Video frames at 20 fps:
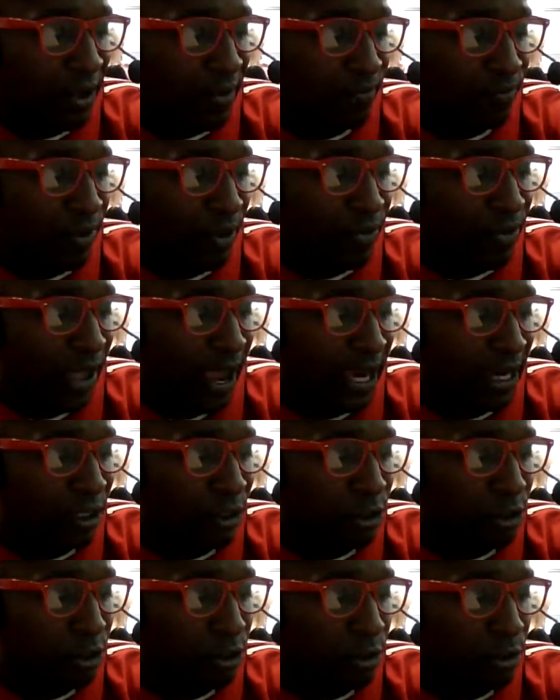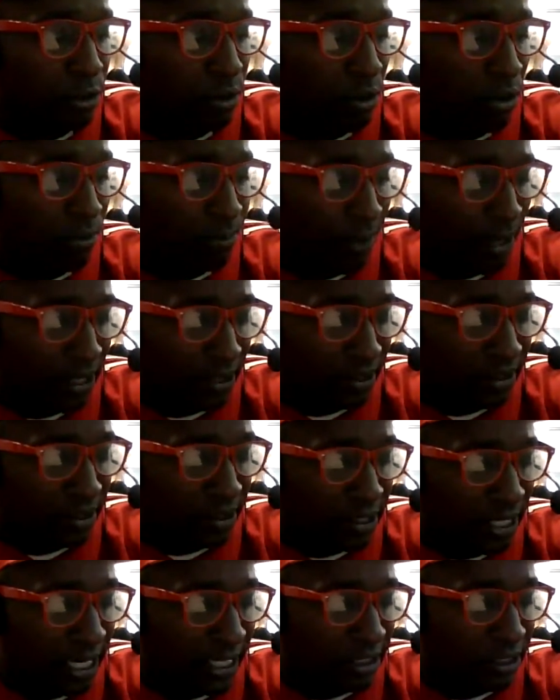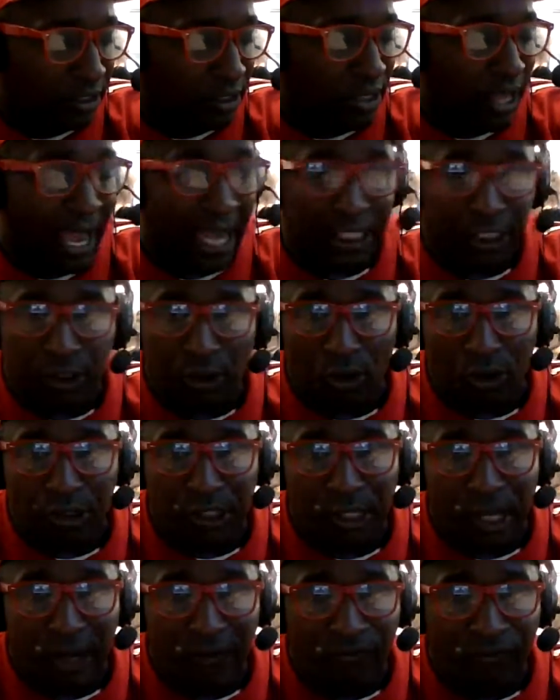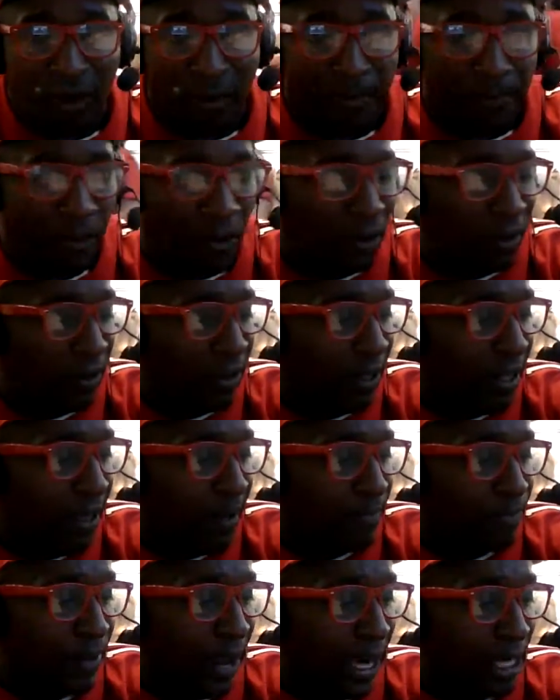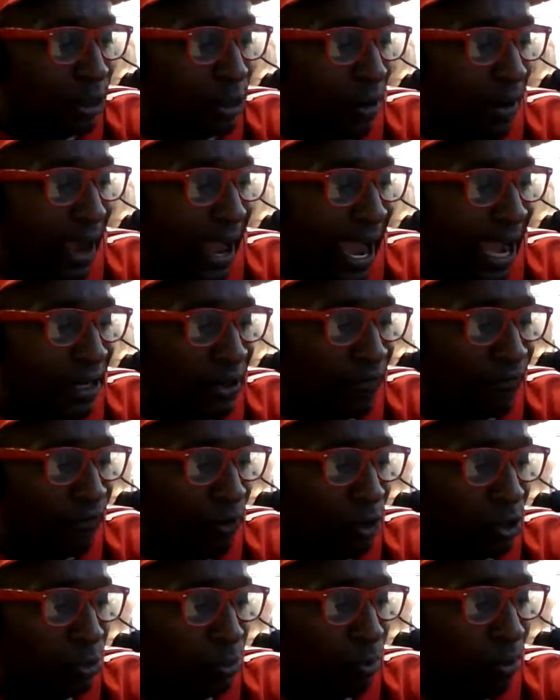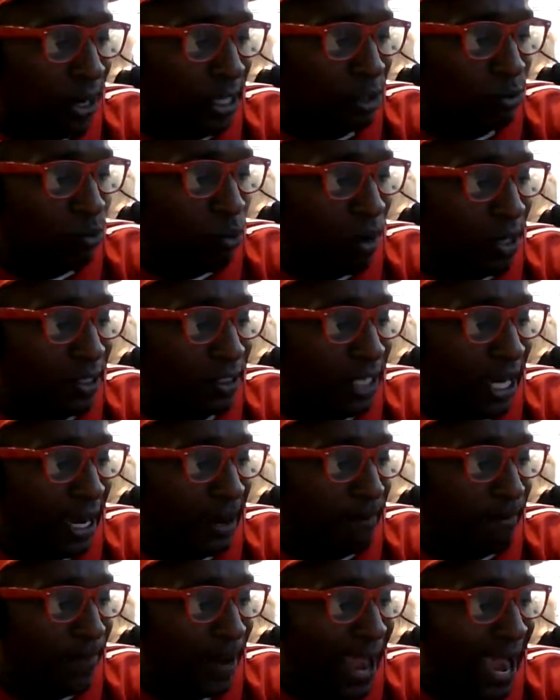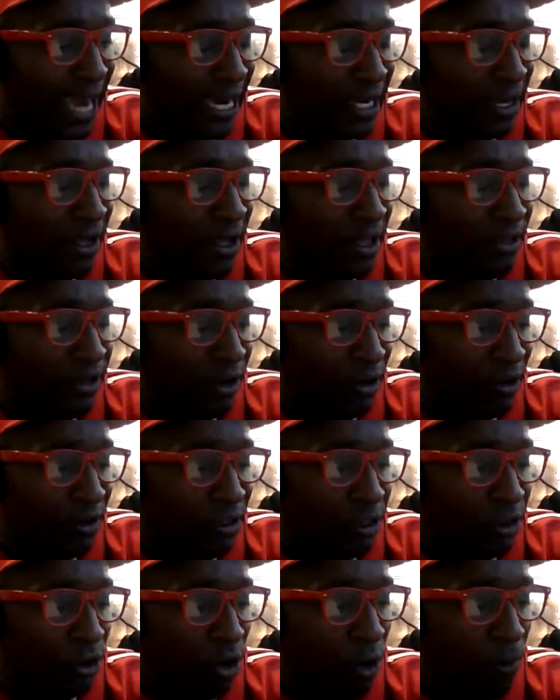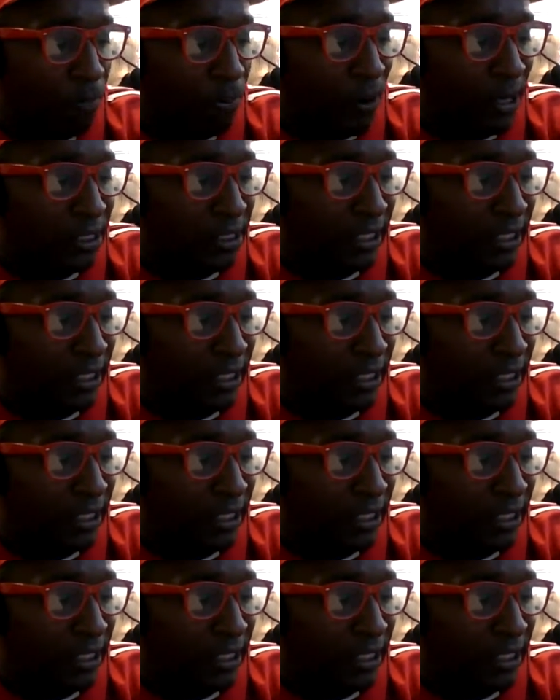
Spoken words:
the Niners are beating the Saints last Thursday Night Football. Niners are out of first place, 1 game back. They're in third place, a